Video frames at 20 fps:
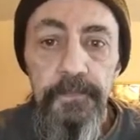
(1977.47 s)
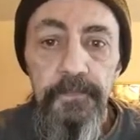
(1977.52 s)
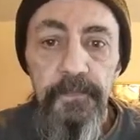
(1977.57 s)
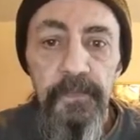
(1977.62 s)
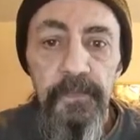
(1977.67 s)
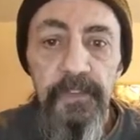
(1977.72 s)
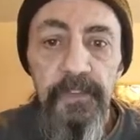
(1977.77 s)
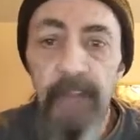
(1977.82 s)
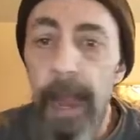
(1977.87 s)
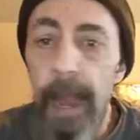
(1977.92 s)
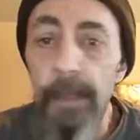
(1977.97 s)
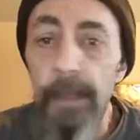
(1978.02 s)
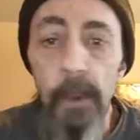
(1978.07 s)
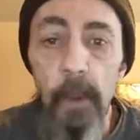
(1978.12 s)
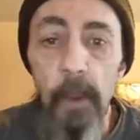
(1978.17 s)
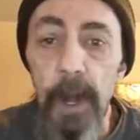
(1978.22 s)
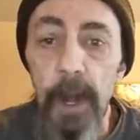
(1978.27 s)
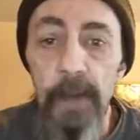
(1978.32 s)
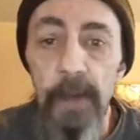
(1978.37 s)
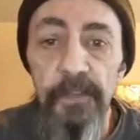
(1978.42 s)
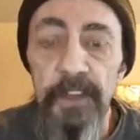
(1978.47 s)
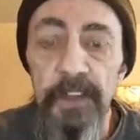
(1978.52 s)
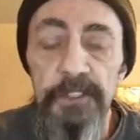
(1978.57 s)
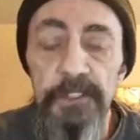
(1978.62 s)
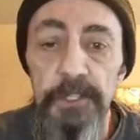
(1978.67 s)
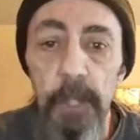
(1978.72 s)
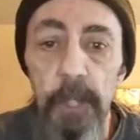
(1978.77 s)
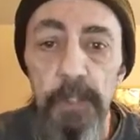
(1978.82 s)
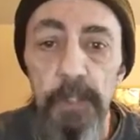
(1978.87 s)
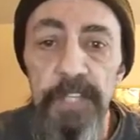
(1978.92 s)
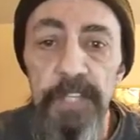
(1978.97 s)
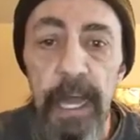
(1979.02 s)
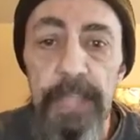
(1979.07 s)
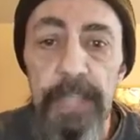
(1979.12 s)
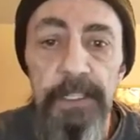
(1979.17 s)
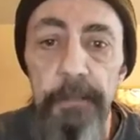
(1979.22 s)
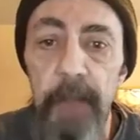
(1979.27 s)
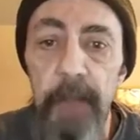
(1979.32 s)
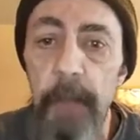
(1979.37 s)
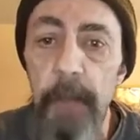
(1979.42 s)
Neither one of those
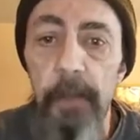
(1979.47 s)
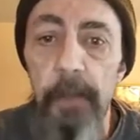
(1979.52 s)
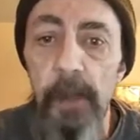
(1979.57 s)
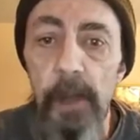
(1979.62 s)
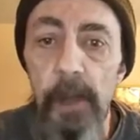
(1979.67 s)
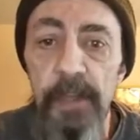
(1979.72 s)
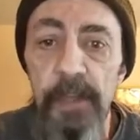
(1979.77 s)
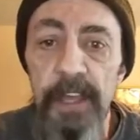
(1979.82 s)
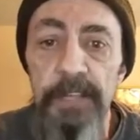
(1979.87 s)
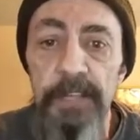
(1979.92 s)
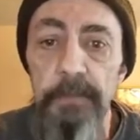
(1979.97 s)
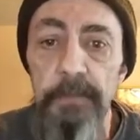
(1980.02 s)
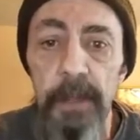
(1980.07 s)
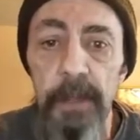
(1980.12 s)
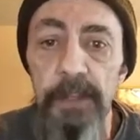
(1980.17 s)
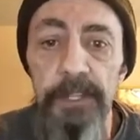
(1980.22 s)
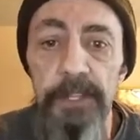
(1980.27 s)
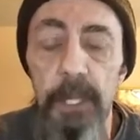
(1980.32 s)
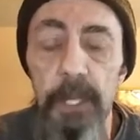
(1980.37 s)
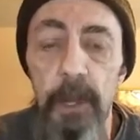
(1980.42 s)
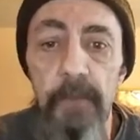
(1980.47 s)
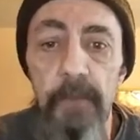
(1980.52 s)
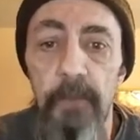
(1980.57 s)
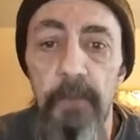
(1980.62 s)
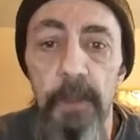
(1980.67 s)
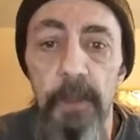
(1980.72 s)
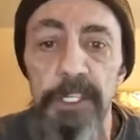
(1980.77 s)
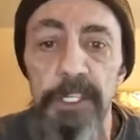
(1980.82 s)
kinds of people are these military forces